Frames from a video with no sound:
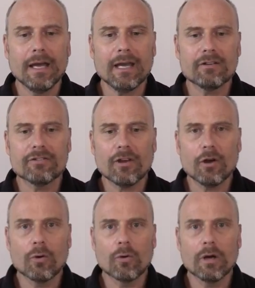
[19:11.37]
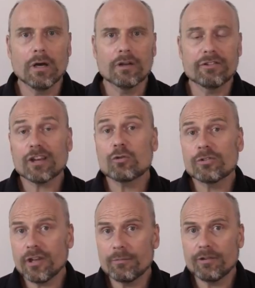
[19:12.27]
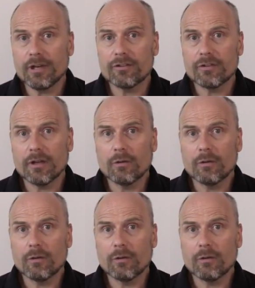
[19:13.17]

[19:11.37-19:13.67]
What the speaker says: And so sexual subsidies,